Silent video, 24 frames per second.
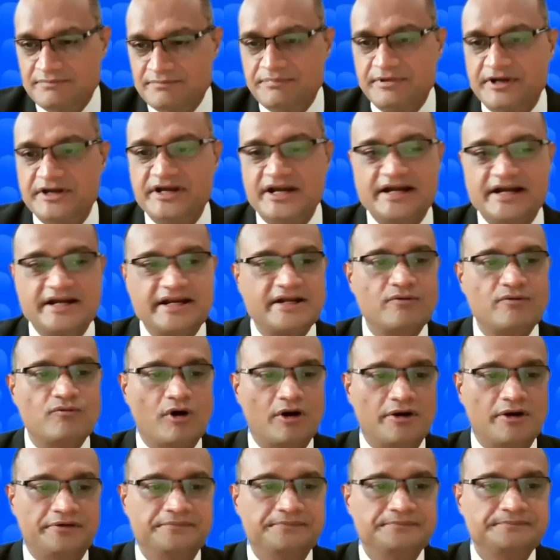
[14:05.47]
in pediatric
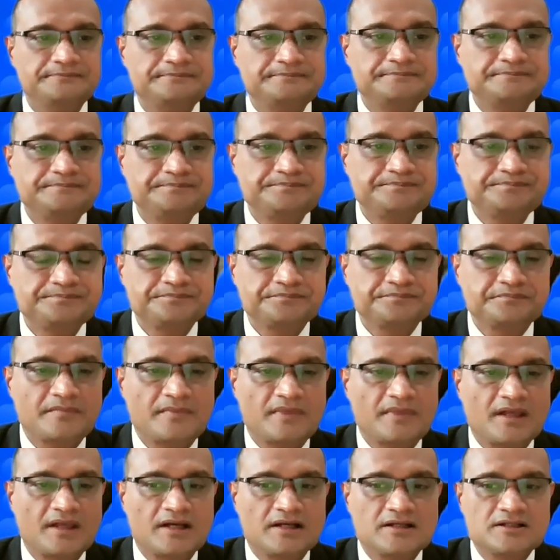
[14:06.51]
ward.
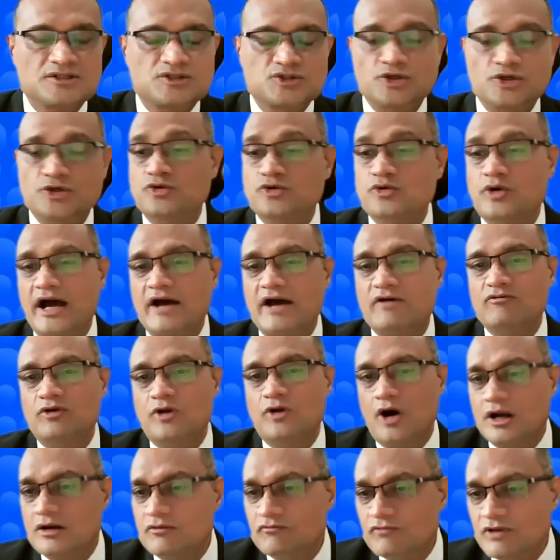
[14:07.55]
So you have
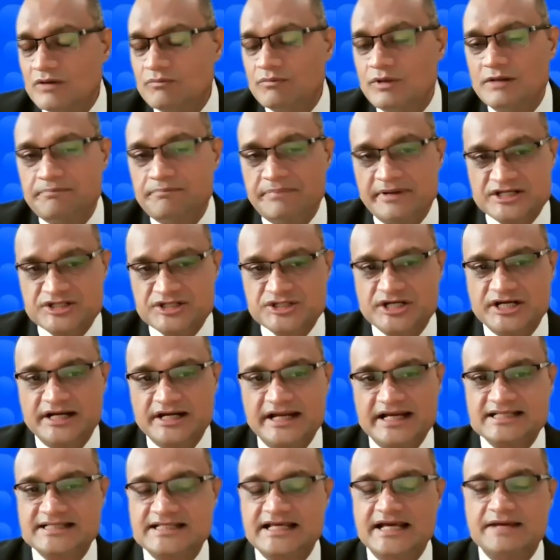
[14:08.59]
non-verbal
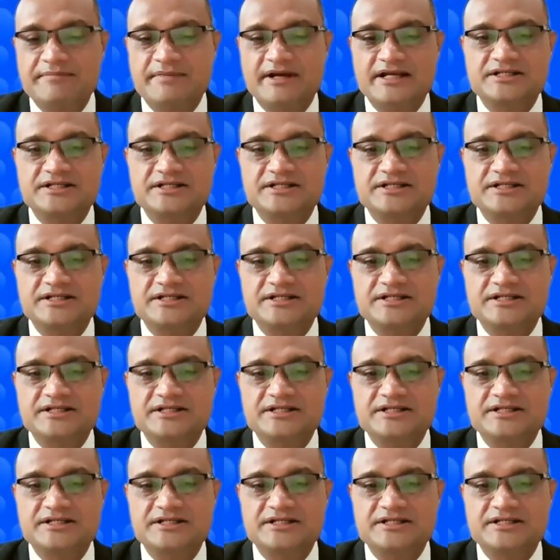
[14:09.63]
patient, as I